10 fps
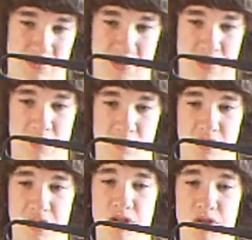like that. I'm
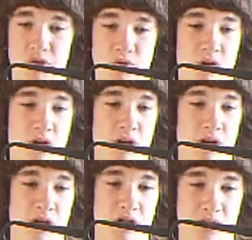really not sure.
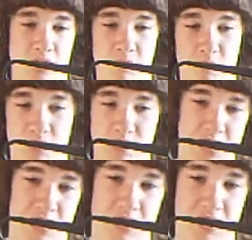Because I'm really
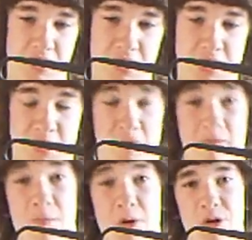not a sling type
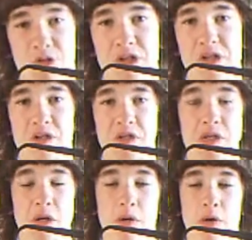of person.
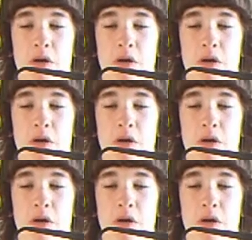So,